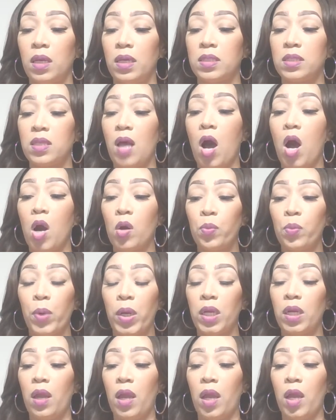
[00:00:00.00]
is
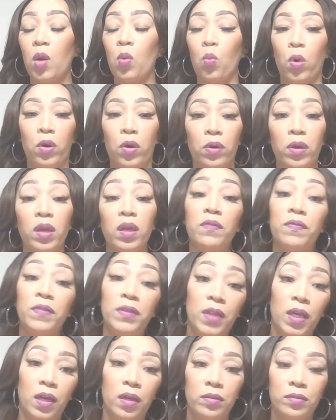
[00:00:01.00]
already at work,
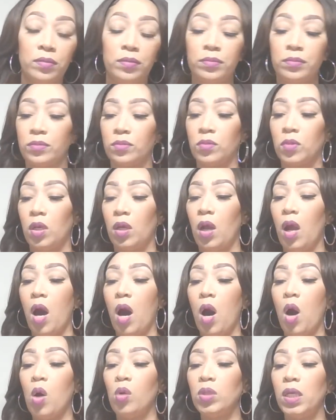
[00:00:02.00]
even then.
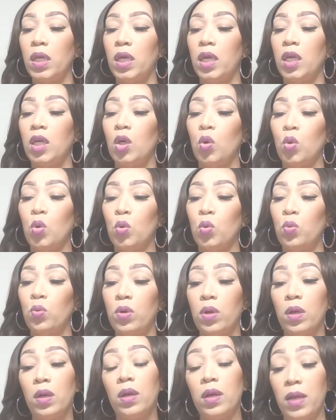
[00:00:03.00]
Only he who
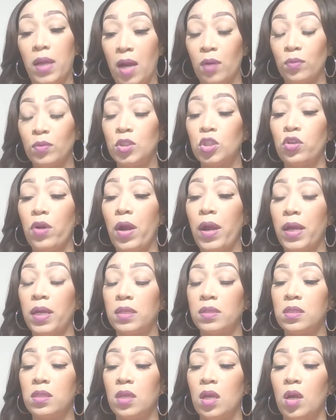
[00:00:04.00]
now
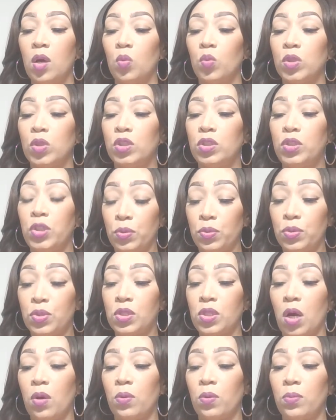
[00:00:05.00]
restrains will do
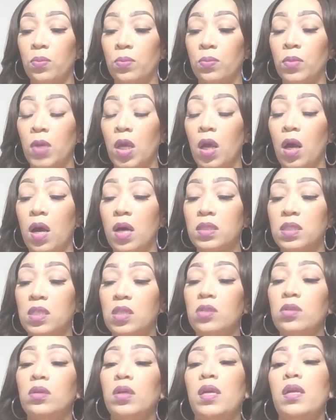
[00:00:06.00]
so
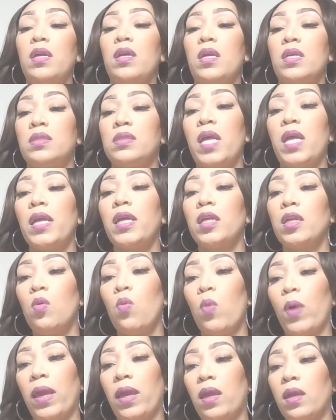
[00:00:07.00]
until he is taken
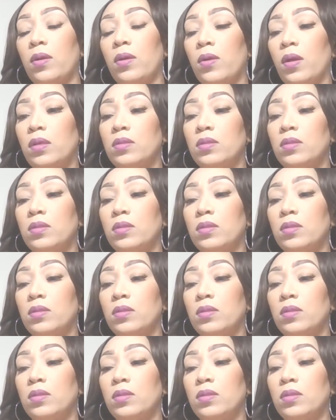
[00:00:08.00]
away,